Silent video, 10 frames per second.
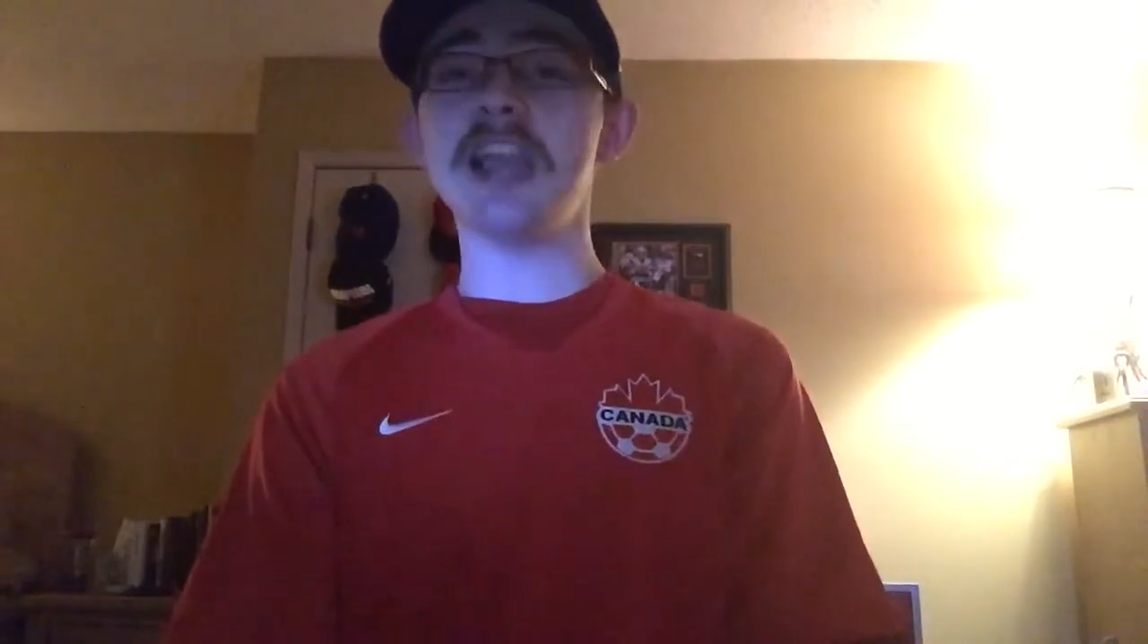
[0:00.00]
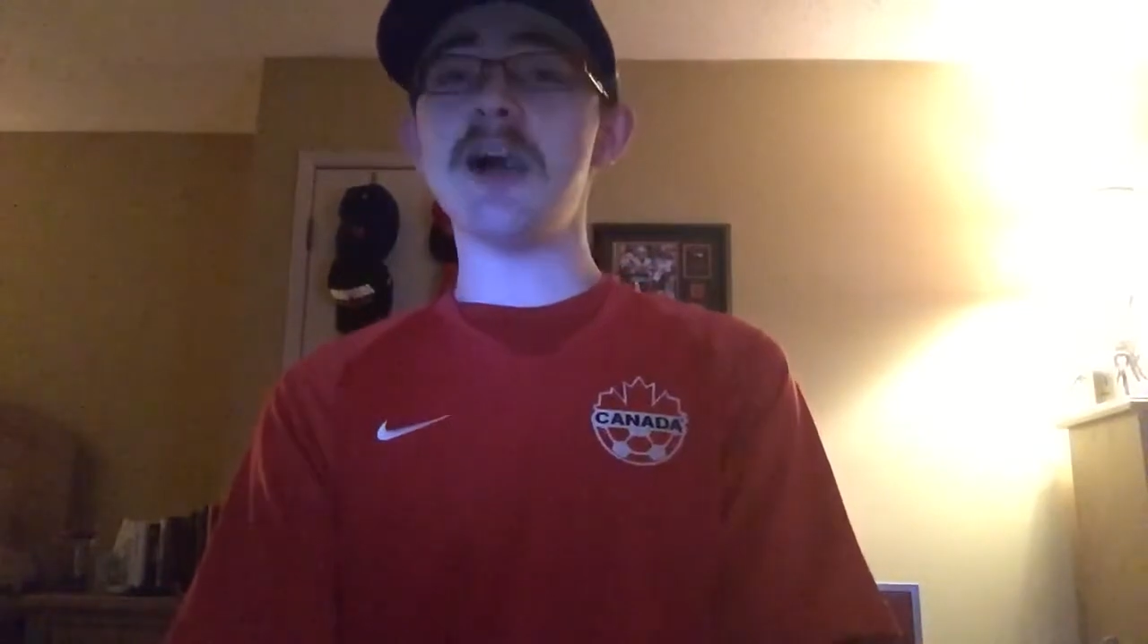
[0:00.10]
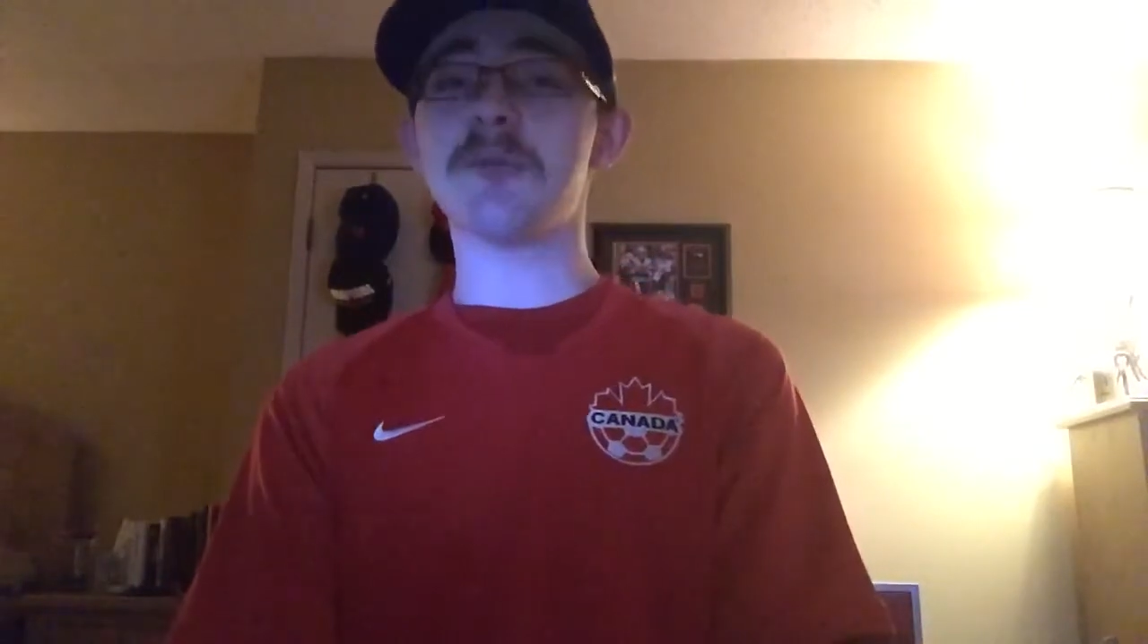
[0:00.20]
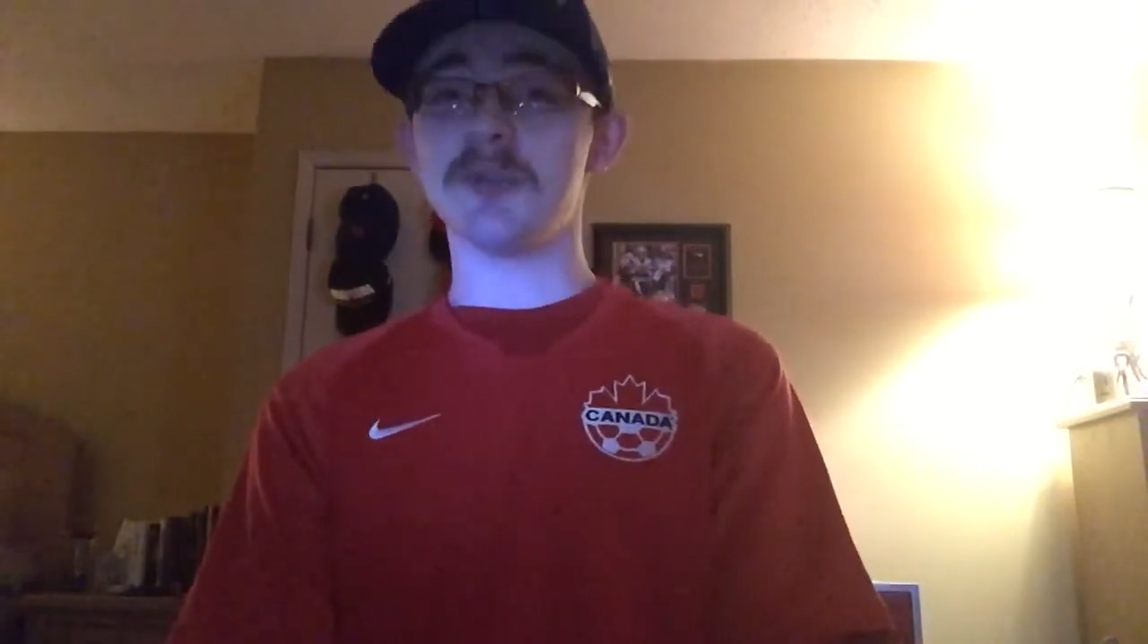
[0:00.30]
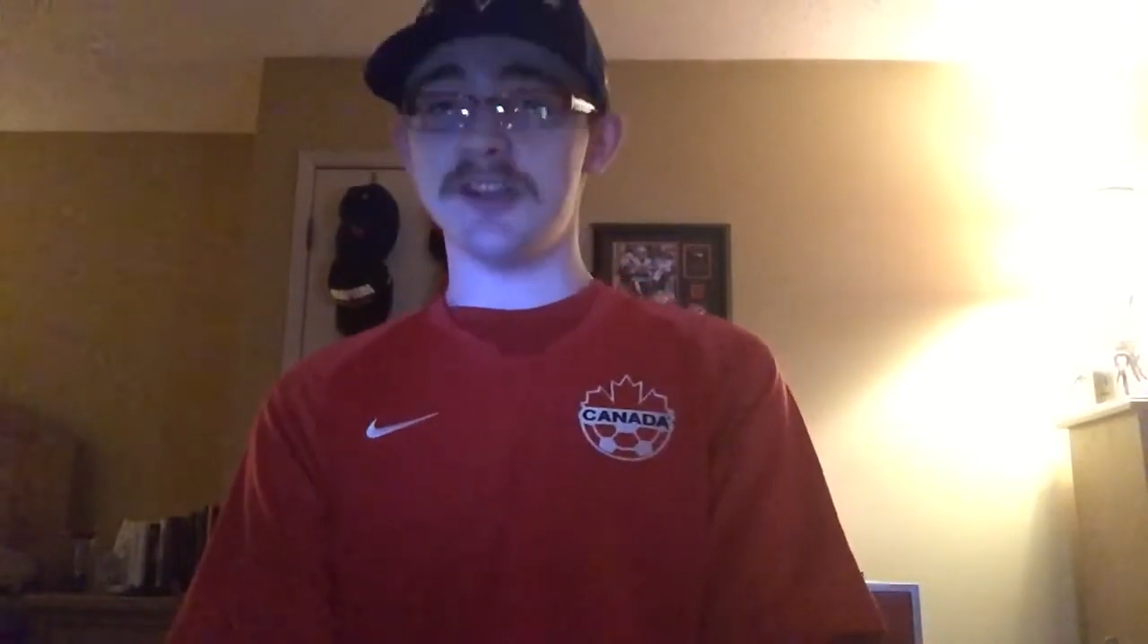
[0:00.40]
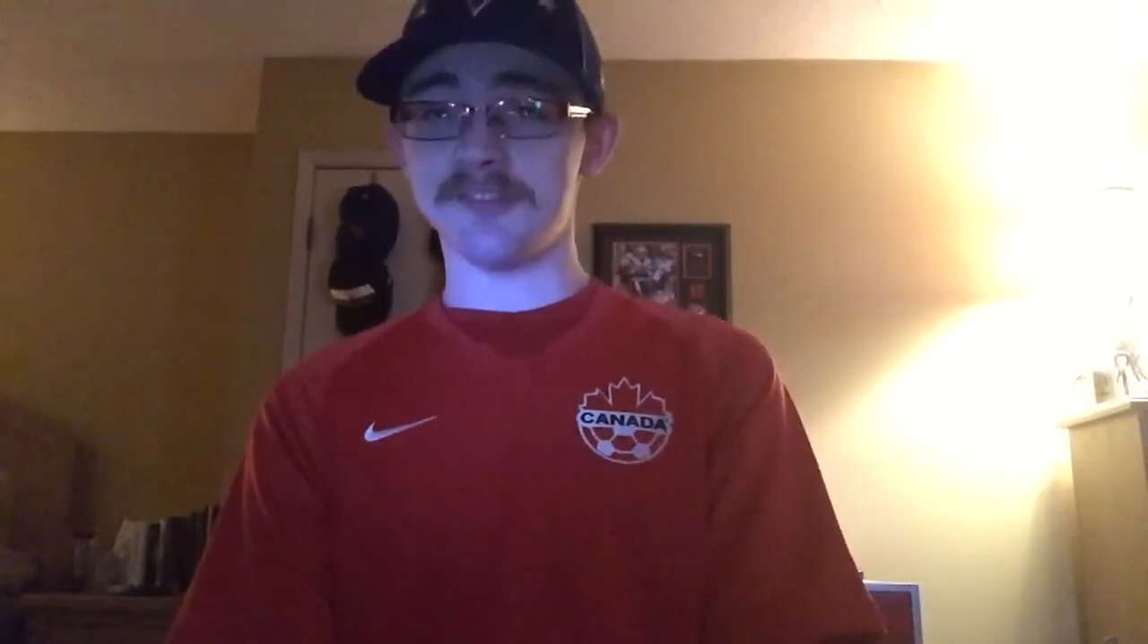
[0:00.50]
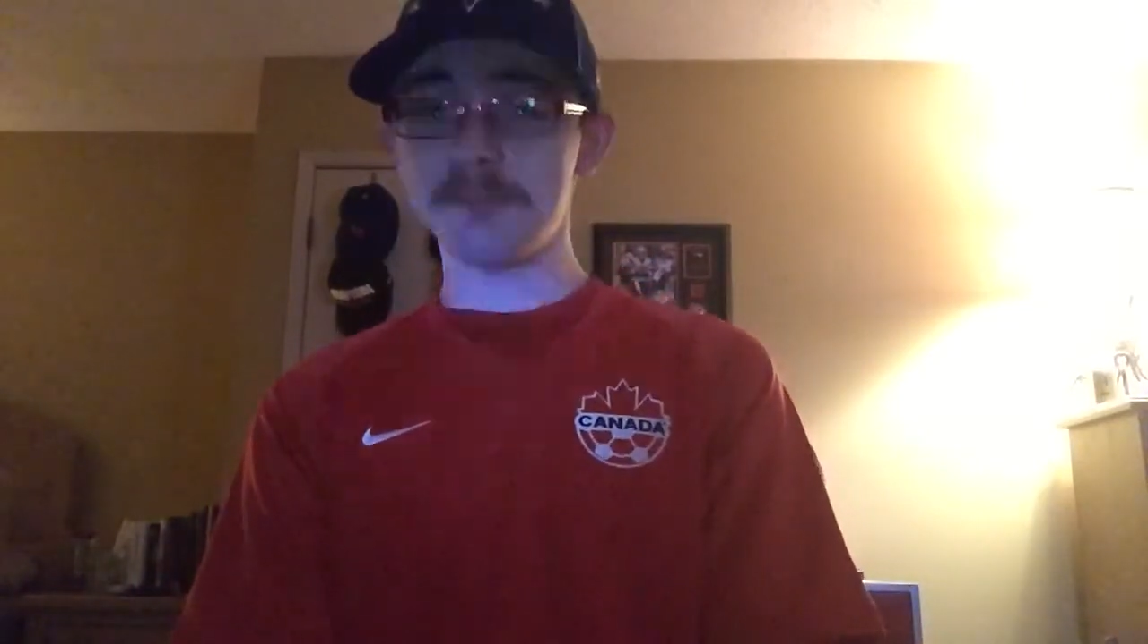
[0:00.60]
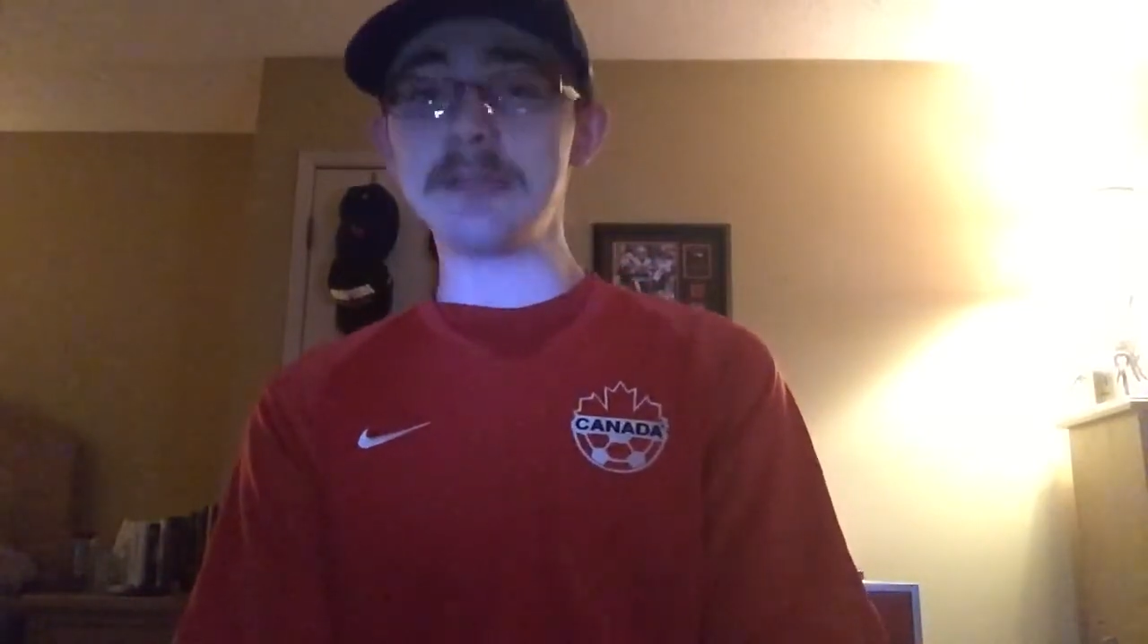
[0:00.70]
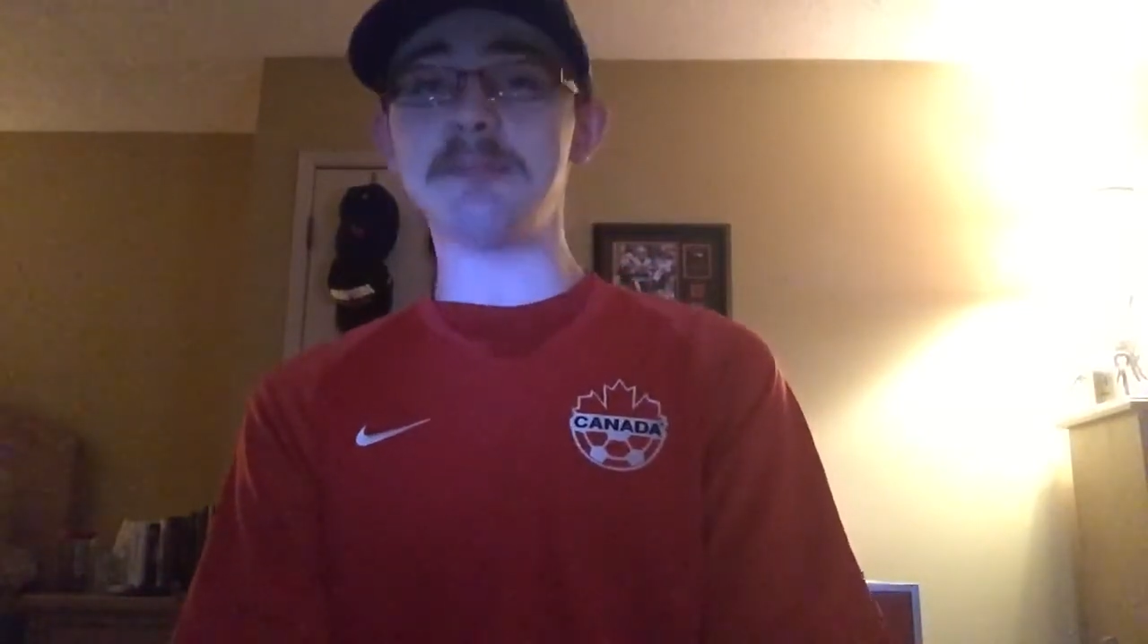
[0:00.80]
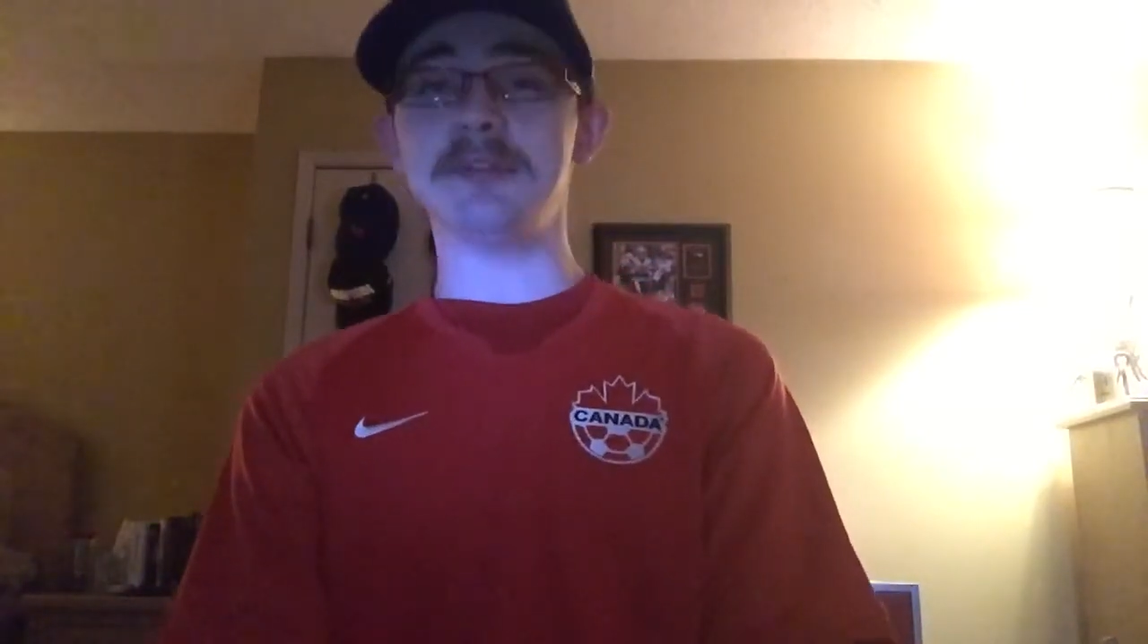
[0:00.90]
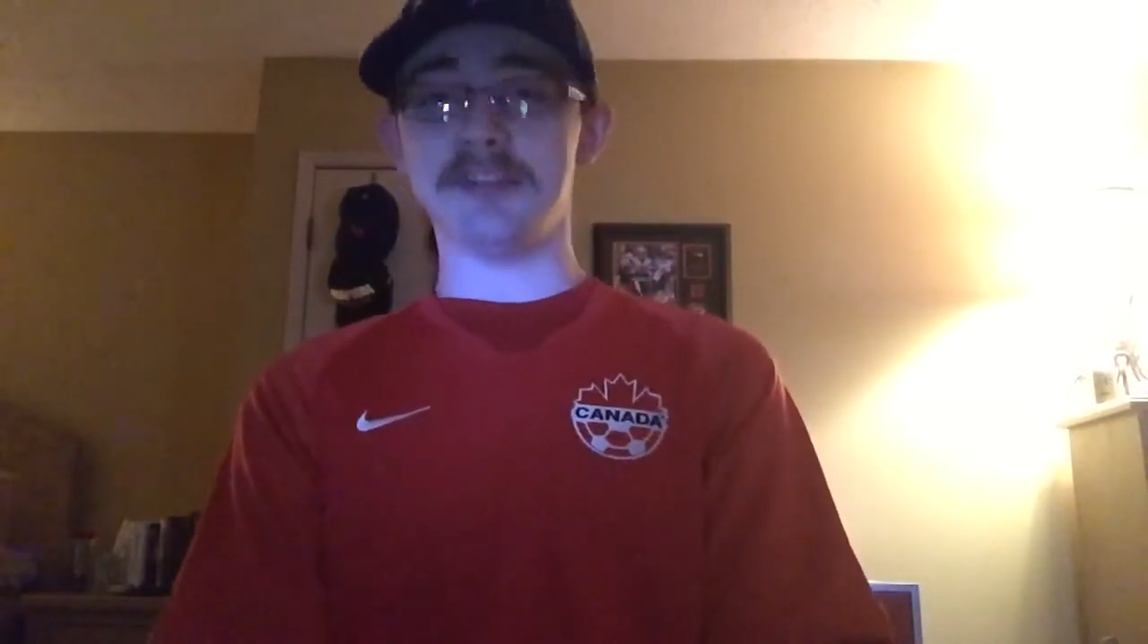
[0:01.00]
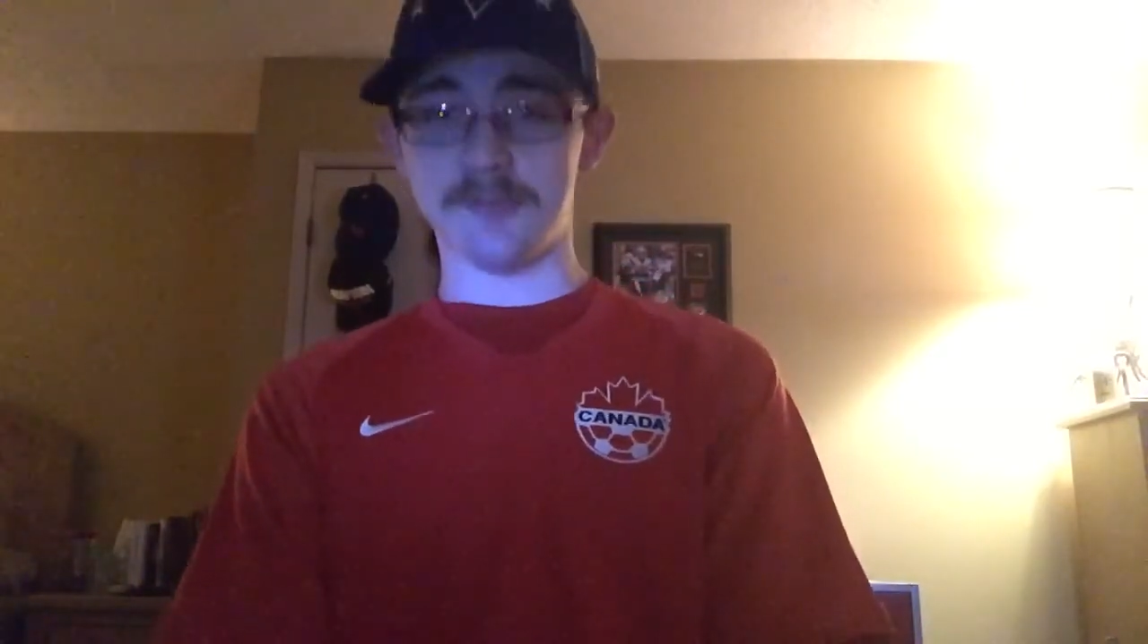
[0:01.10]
outruns people